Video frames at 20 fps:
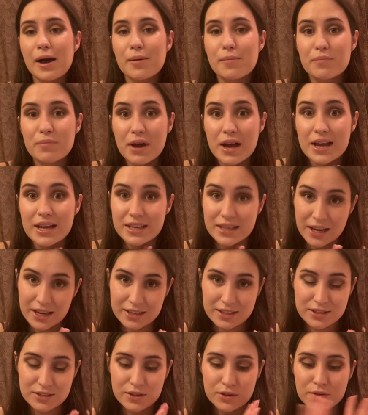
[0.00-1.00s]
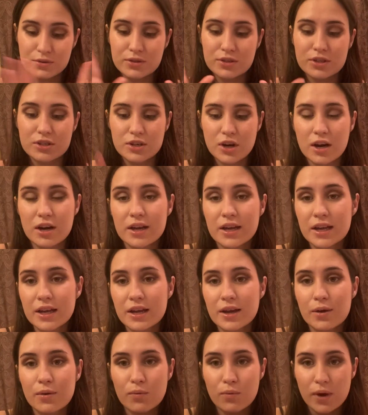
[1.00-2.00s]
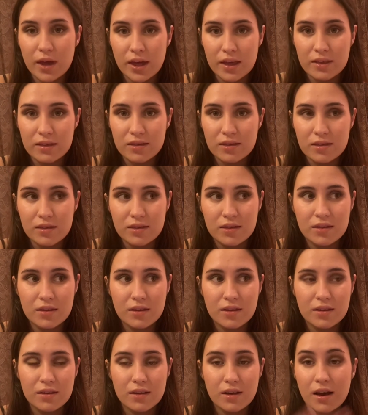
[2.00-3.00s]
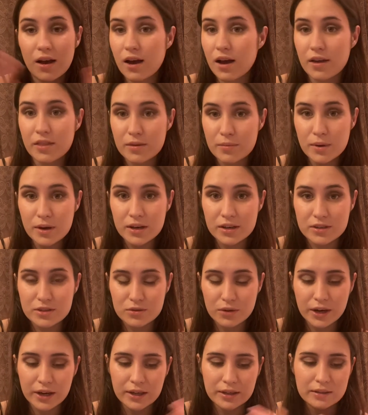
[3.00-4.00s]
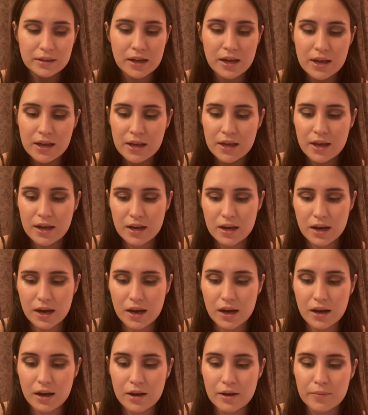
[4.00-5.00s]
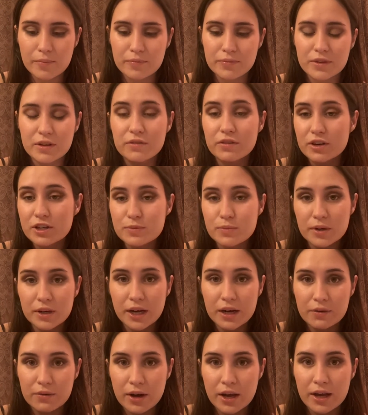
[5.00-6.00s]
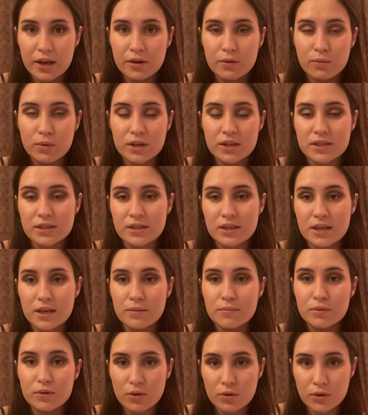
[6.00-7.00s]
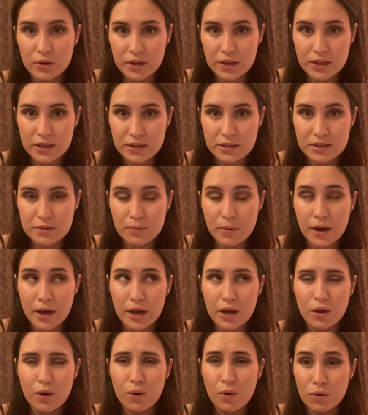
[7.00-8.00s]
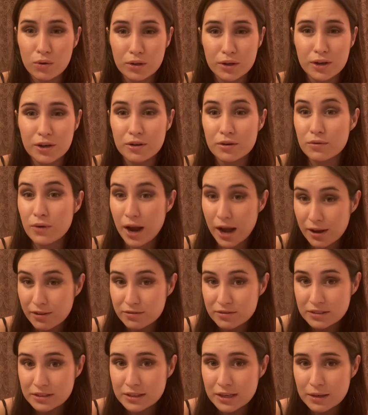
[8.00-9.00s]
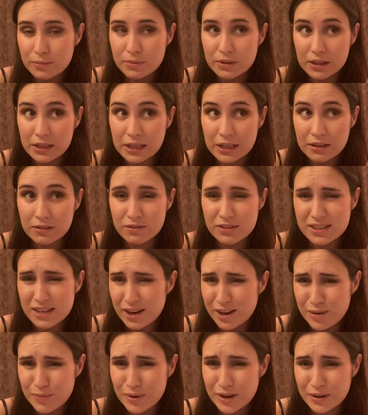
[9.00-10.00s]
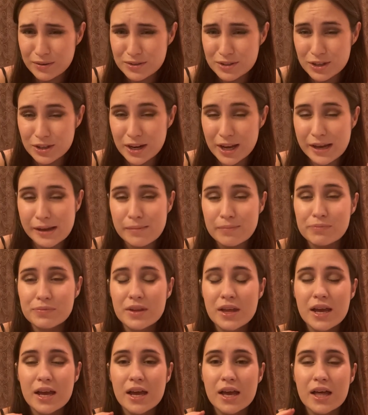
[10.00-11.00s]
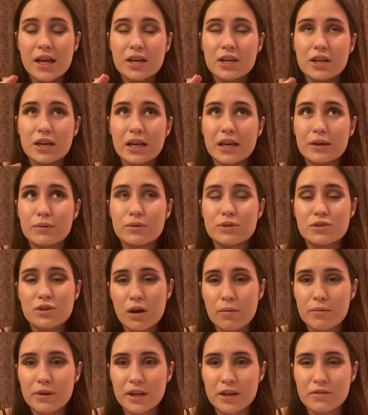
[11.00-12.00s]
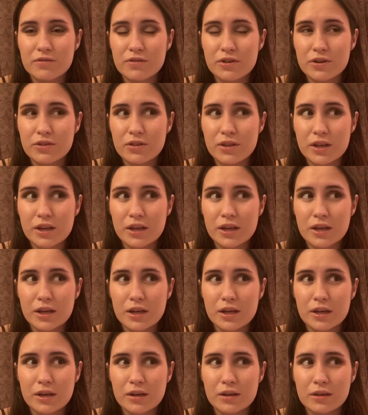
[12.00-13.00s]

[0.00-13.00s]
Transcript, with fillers: but yes, yeah, so starting with uh, the books, right? Um, the first book I read was The Employees by Olga Ravn, I believe is how you pronounce her name. It was nominated for the